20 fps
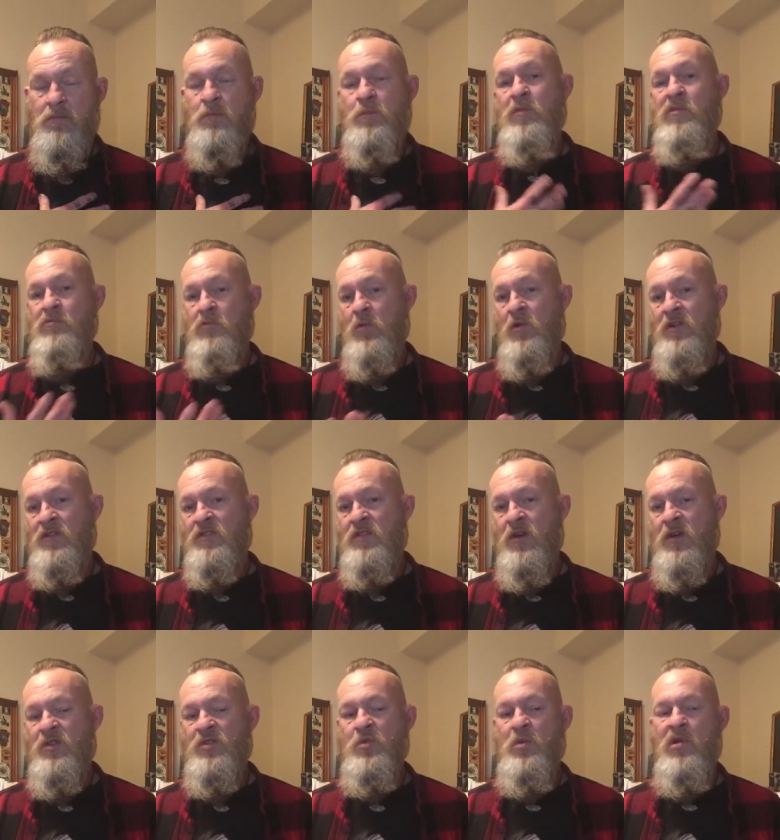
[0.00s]
we're all
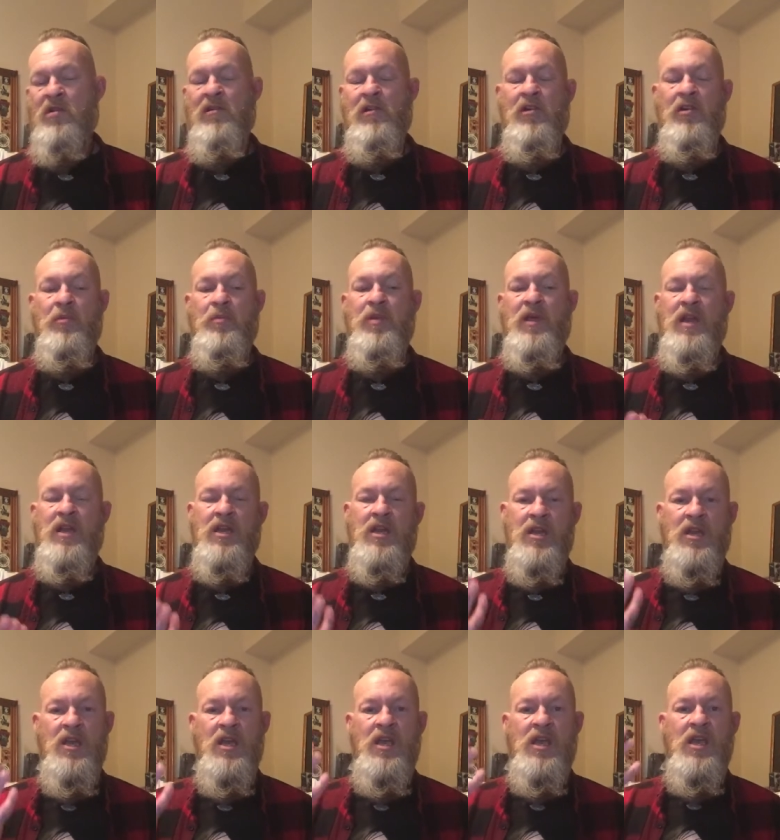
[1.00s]
entitled to our own
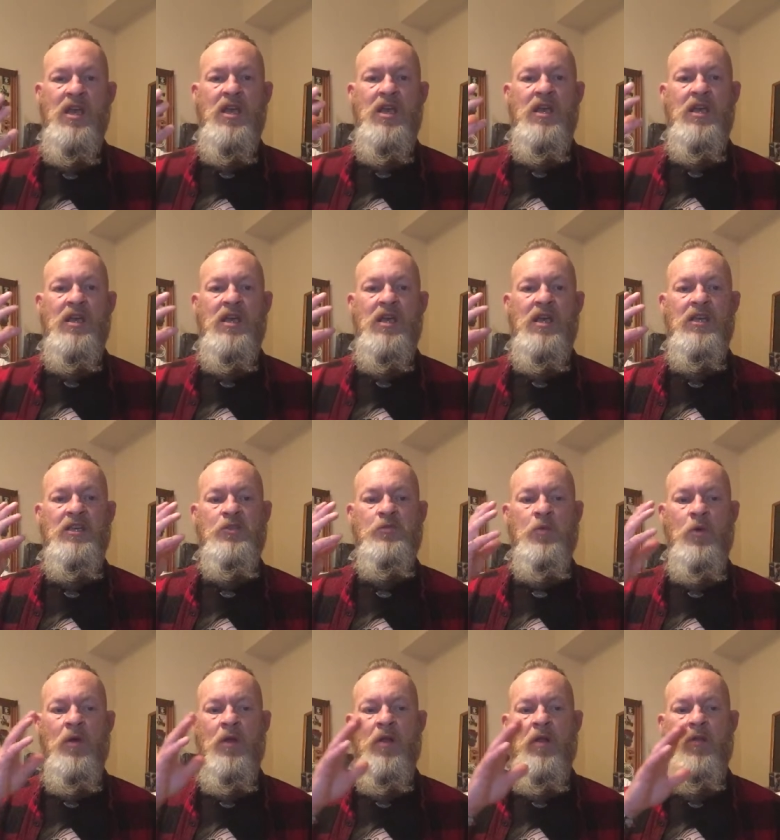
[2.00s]
opinion, is
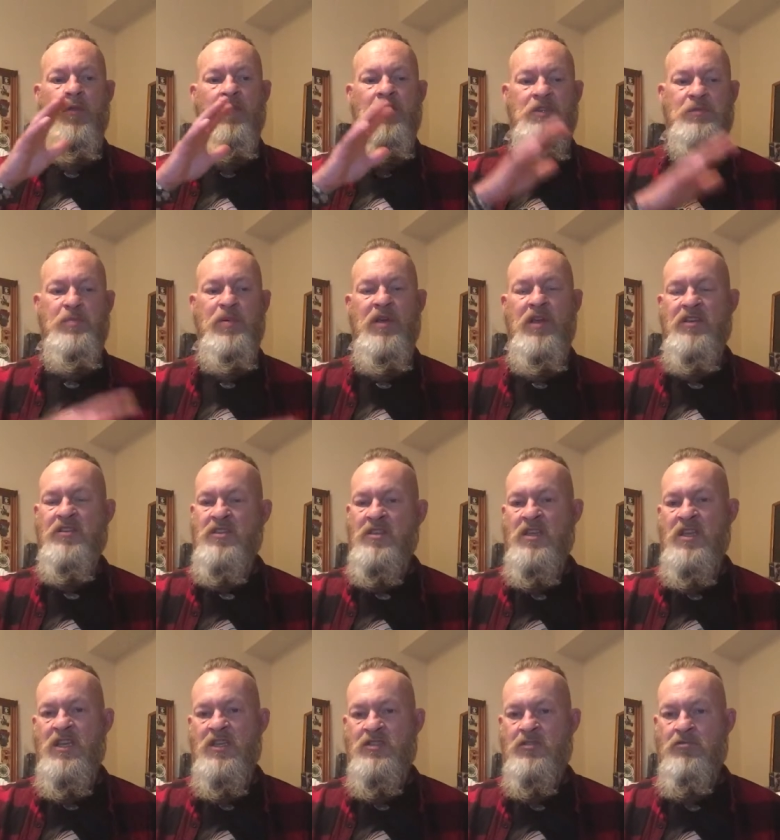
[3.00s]
what this
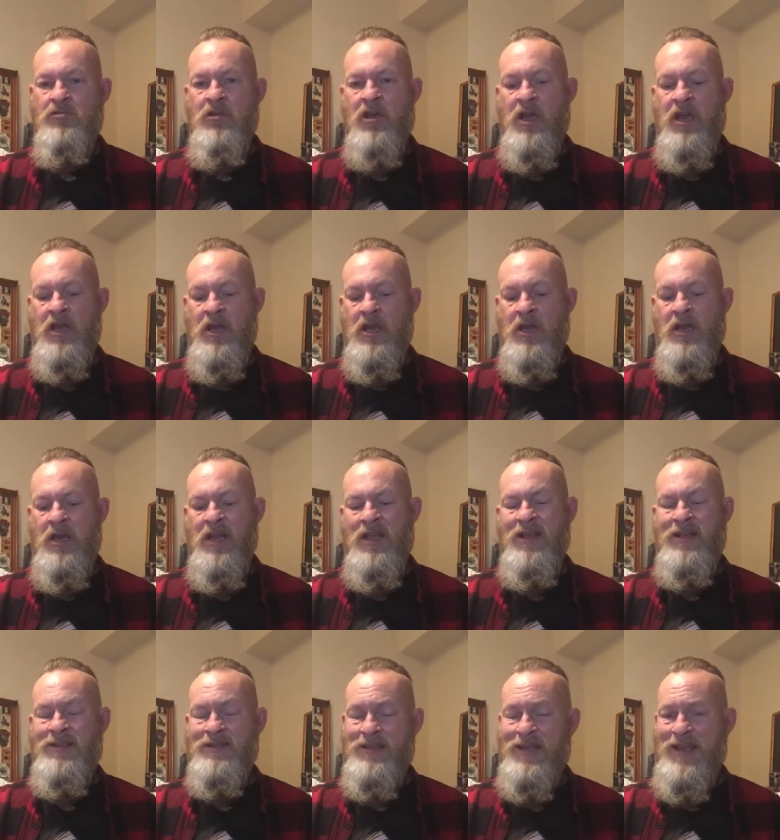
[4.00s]
person is creating
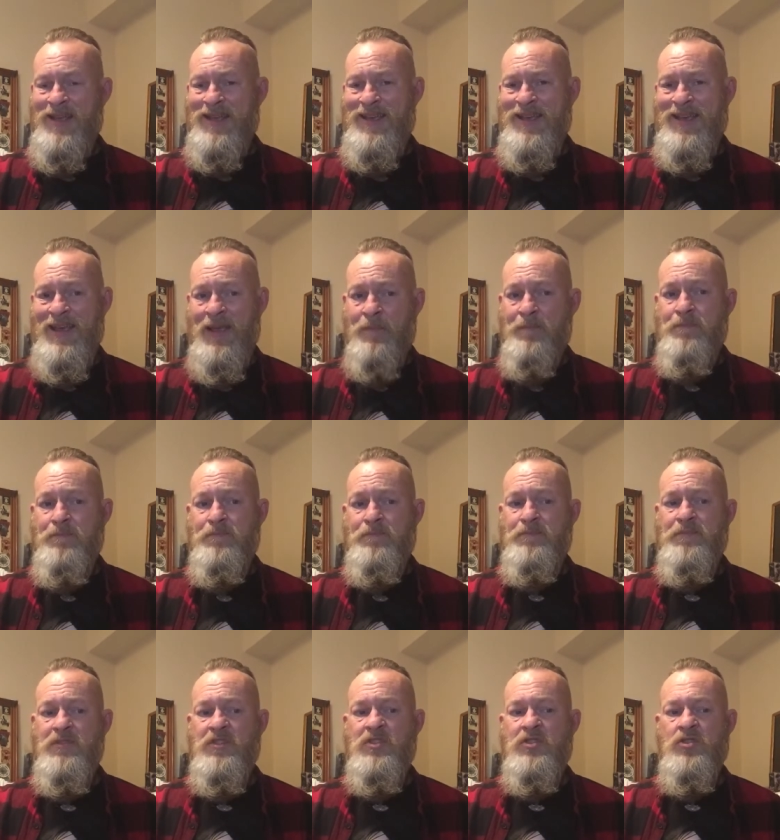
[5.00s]
is
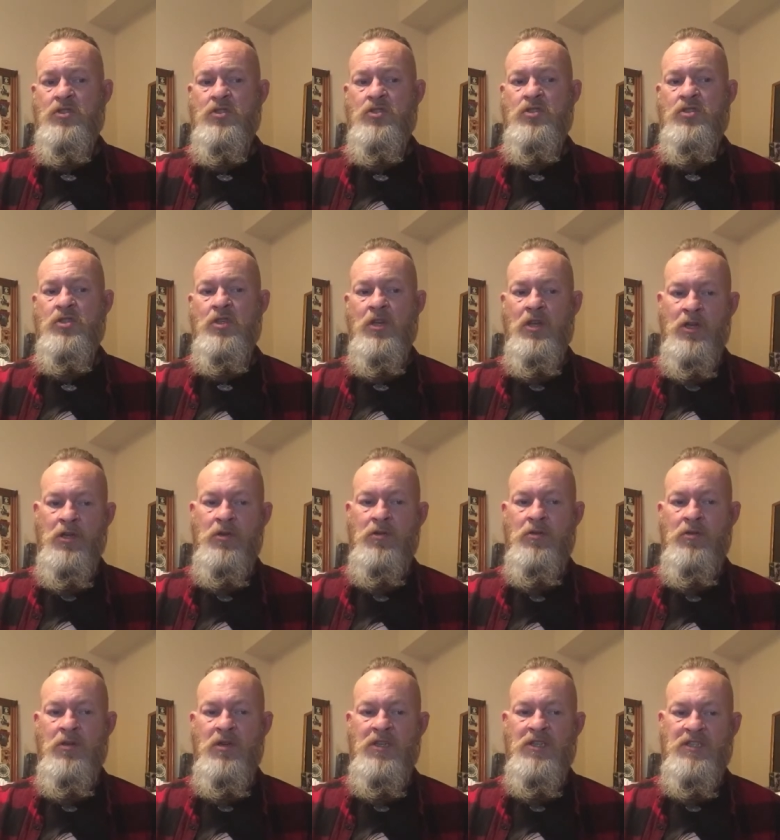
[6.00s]

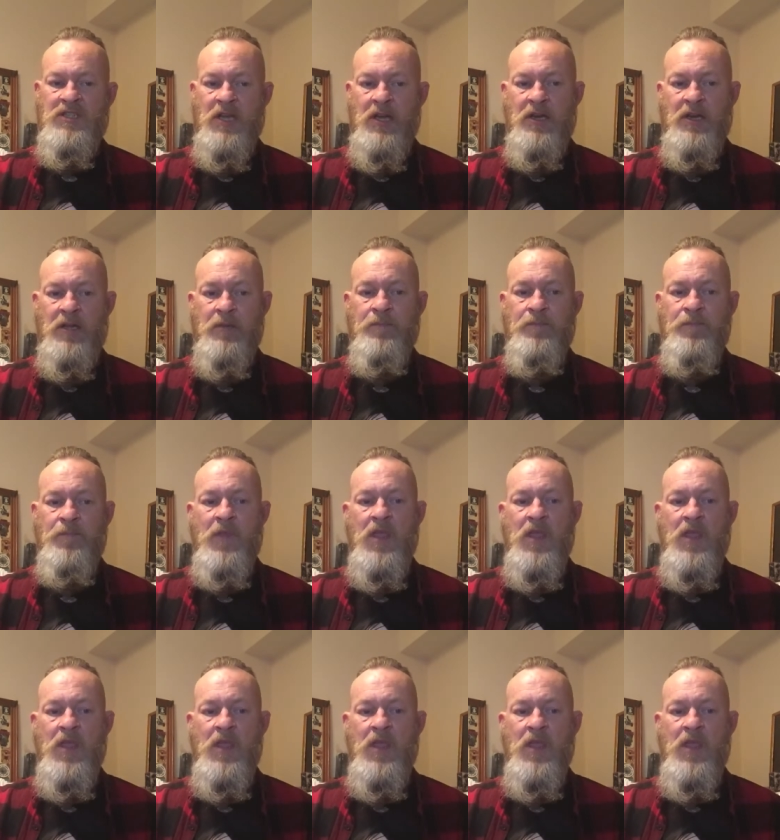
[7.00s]
absolutely stunning.